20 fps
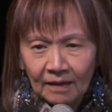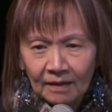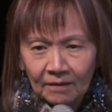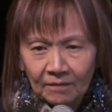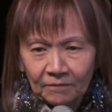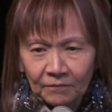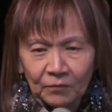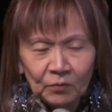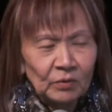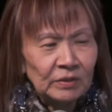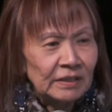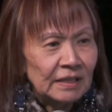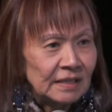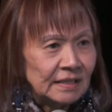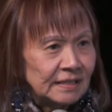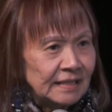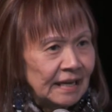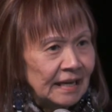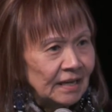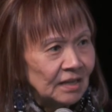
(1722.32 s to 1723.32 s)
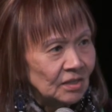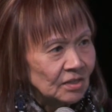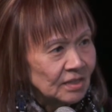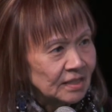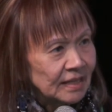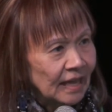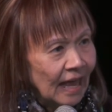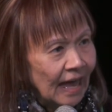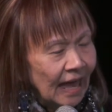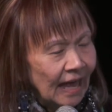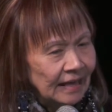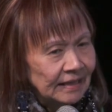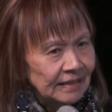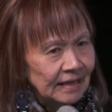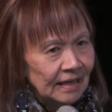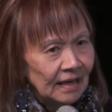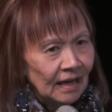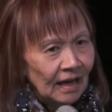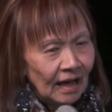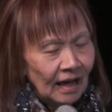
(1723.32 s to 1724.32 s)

food containers had